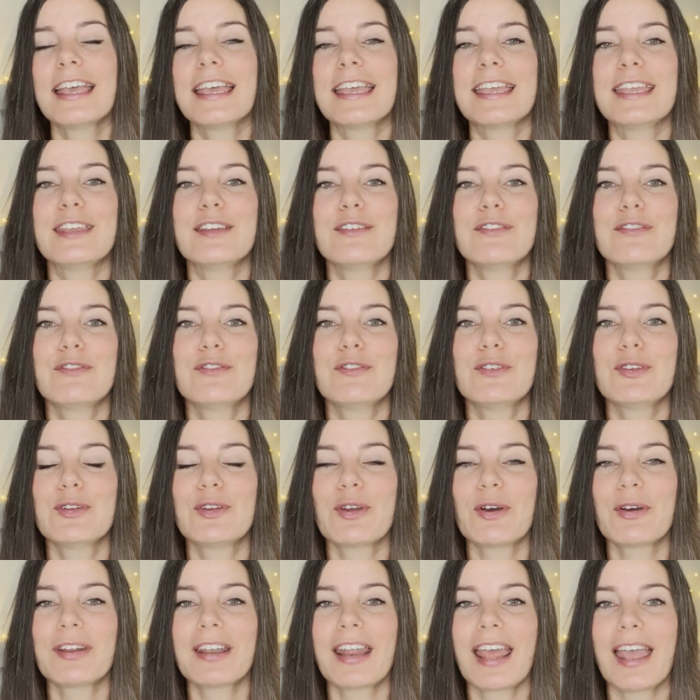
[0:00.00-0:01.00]
If you
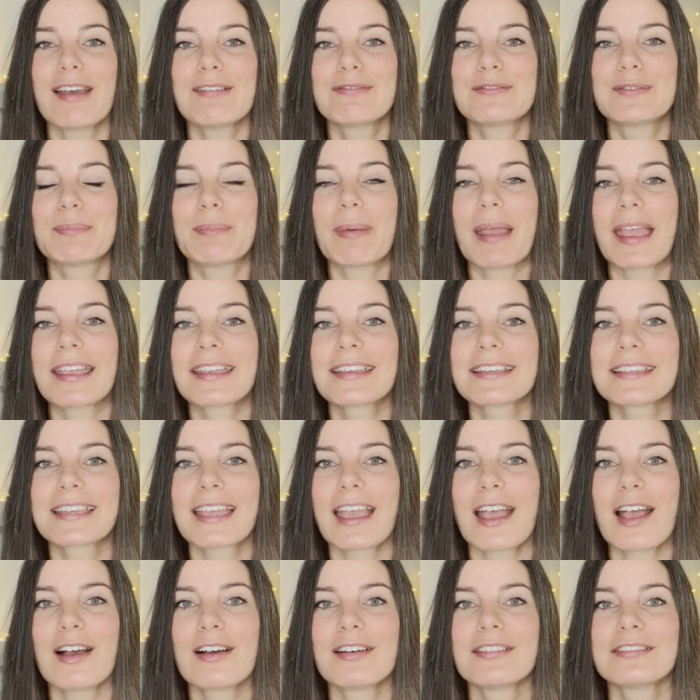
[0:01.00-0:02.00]
don't have a bank
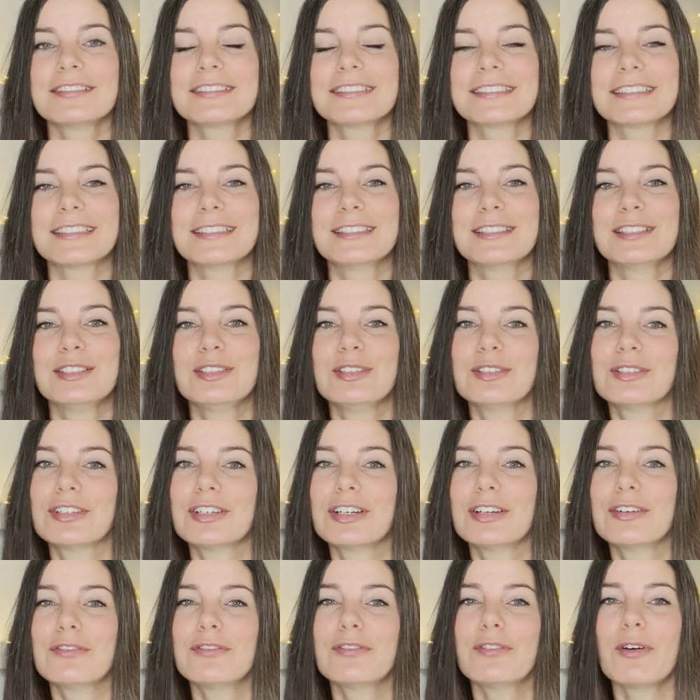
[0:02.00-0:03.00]
account in
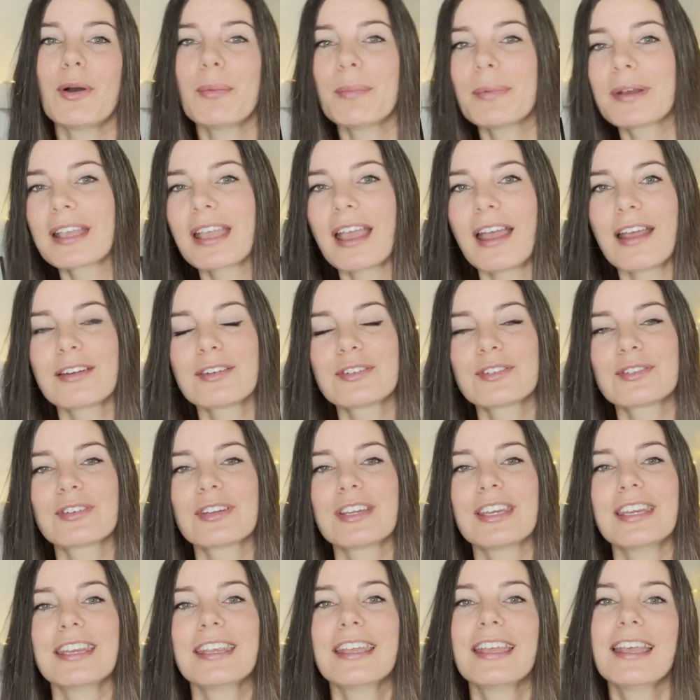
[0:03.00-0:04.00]
your former
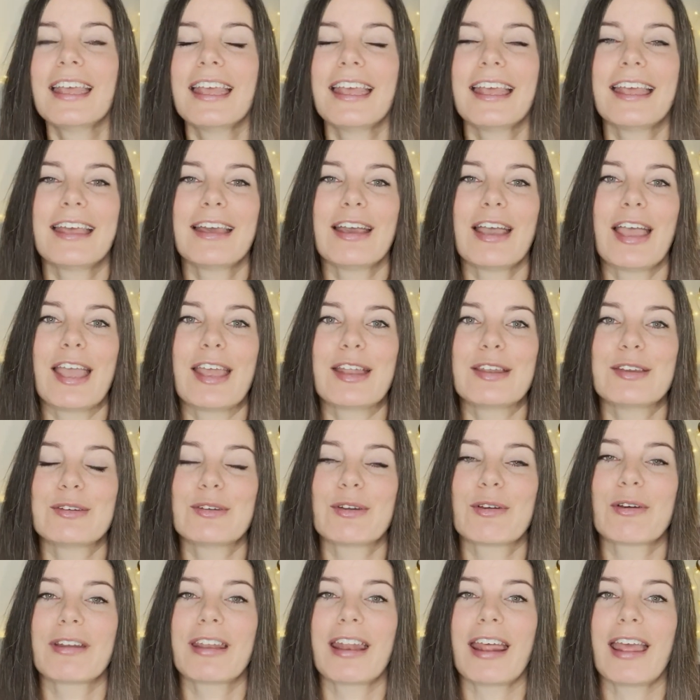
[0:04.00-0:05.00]
country and you
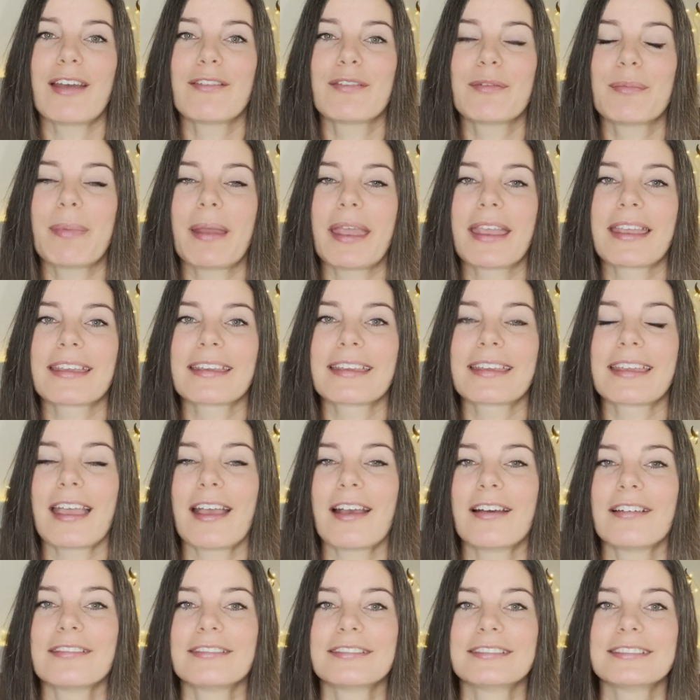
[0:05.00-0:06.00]
don't have a bank
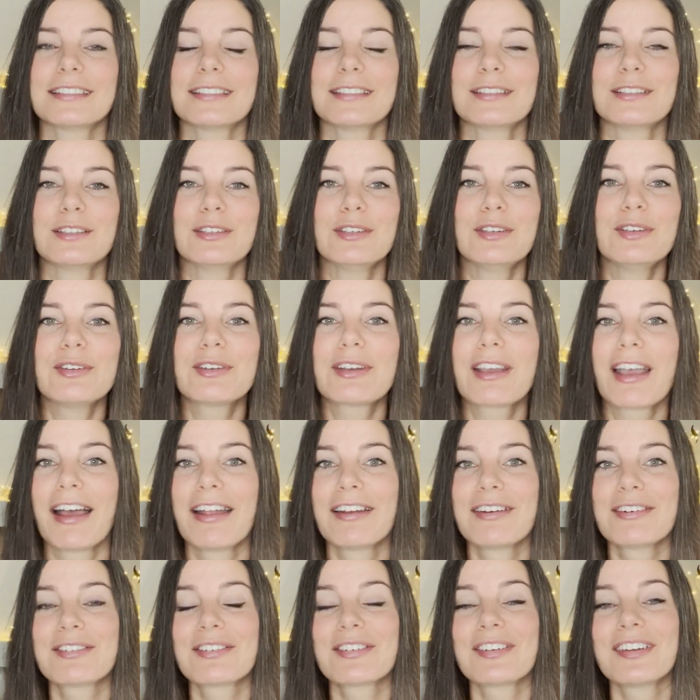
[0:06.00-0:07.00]
account in the new
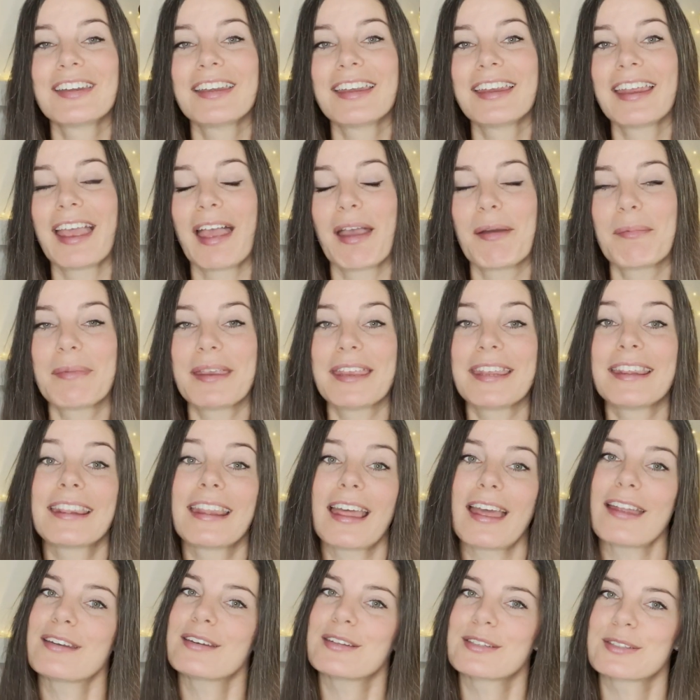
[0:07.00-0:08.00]
country, I mean,
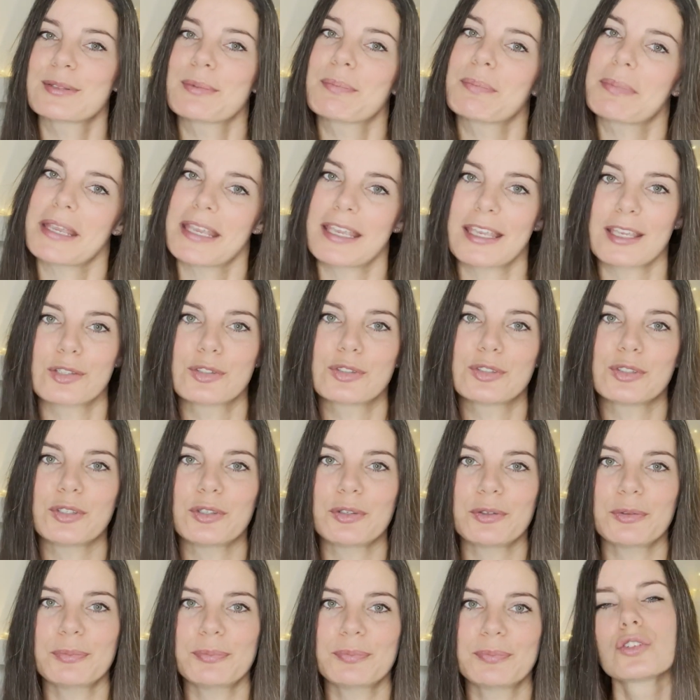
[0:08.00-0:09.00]
that is a big
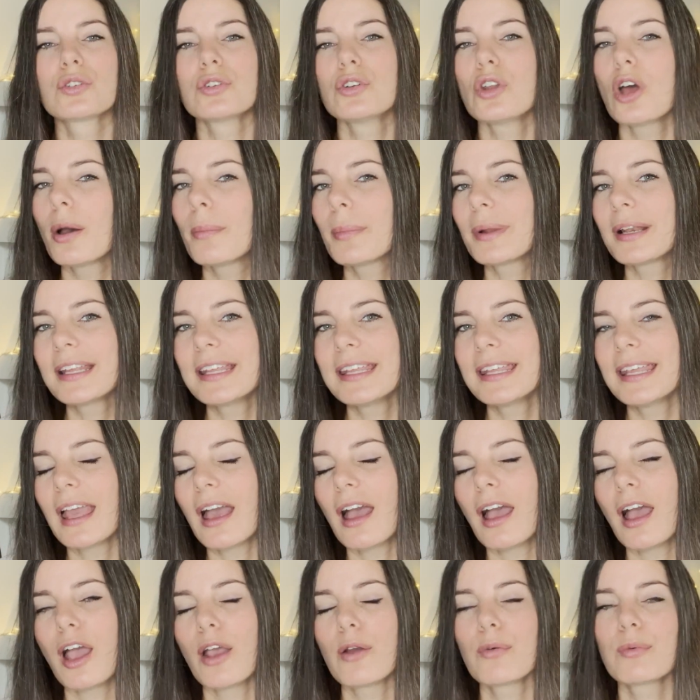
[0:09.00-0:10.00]
issue. So normally,
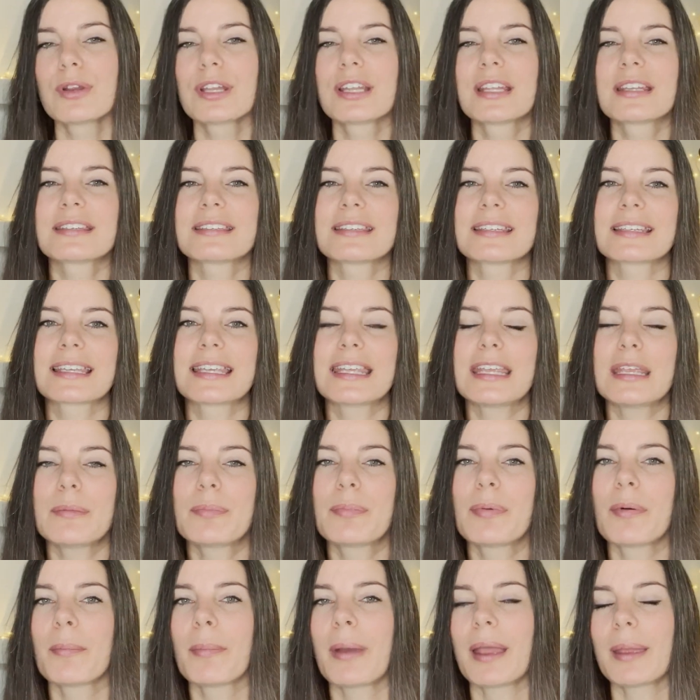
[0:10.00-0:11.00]
I would
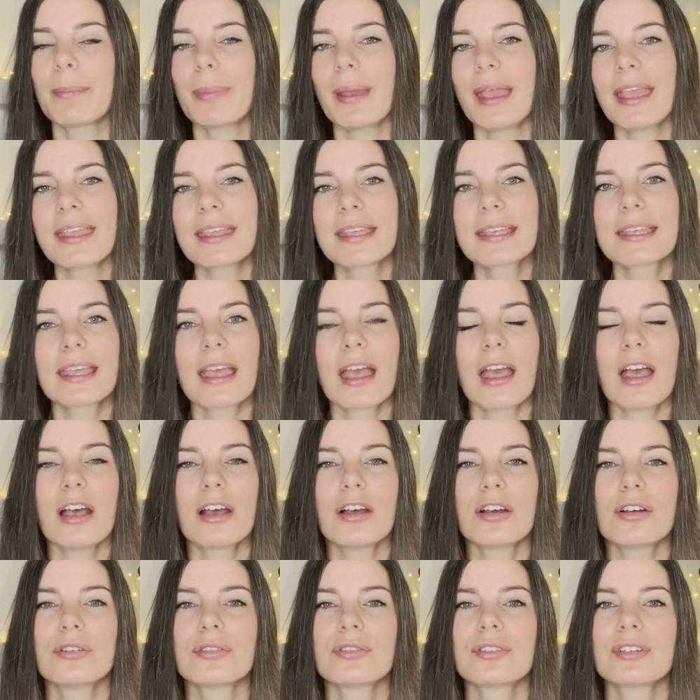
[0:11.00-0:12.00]
keep my bank
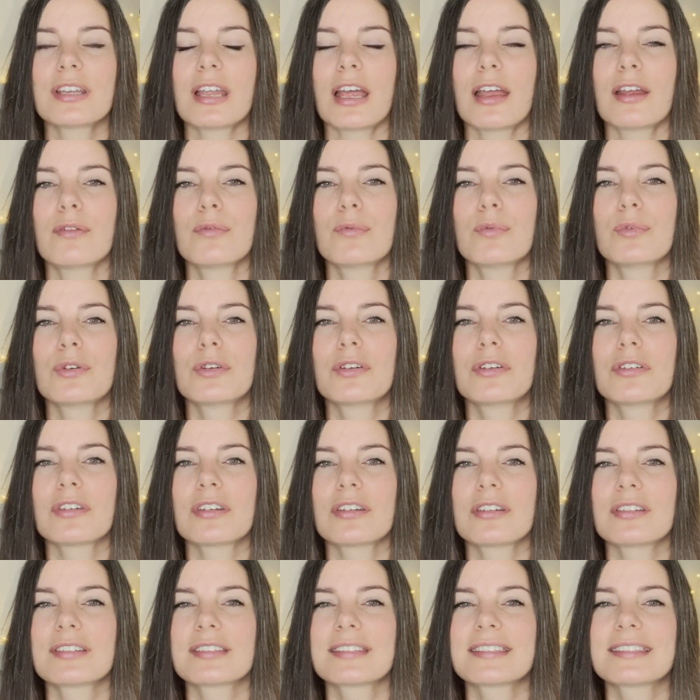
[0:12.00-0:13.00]
account. I would
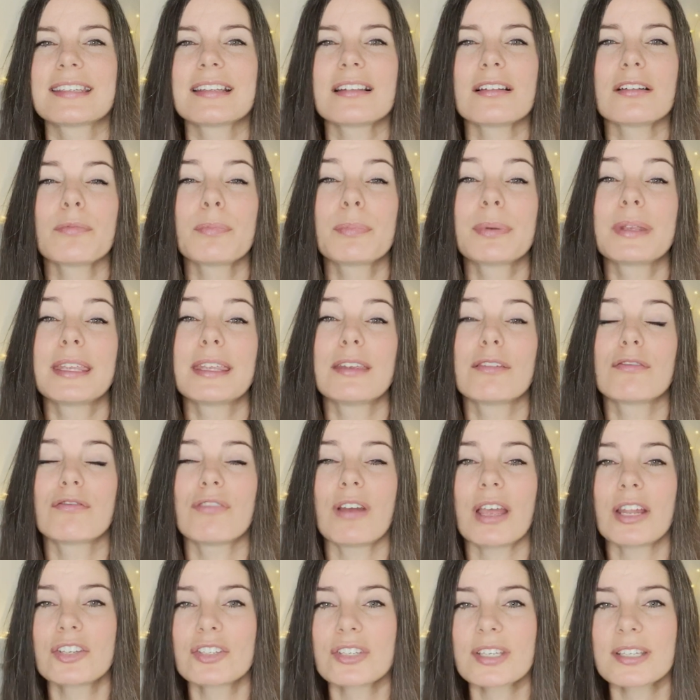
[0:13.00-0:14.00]
still be
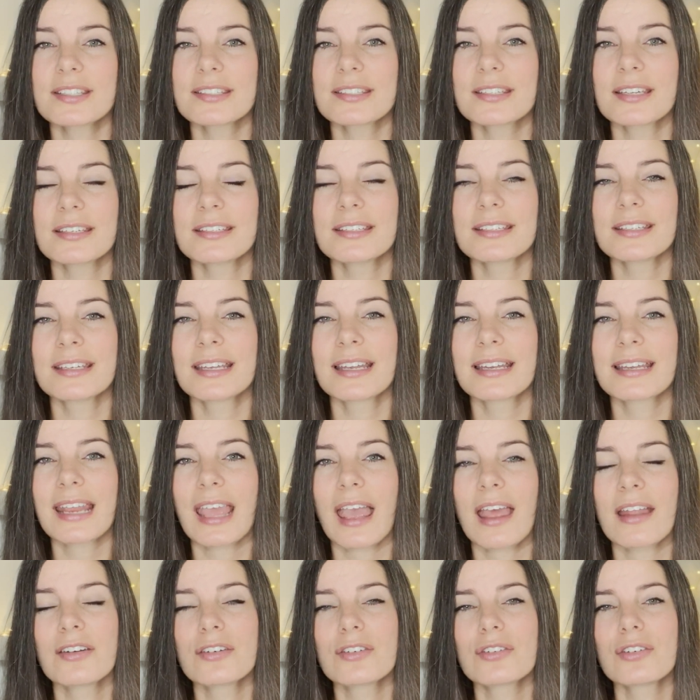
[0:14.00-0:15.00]
registered in that
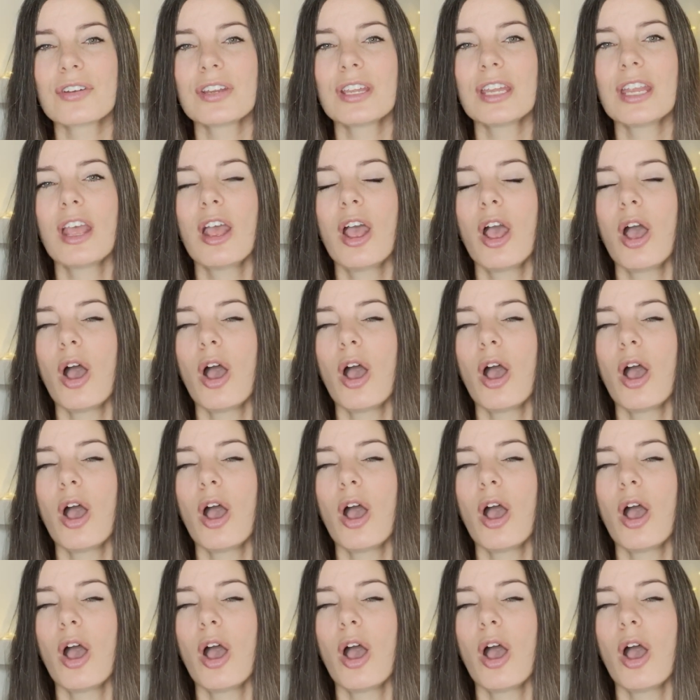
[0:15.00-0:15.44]
country.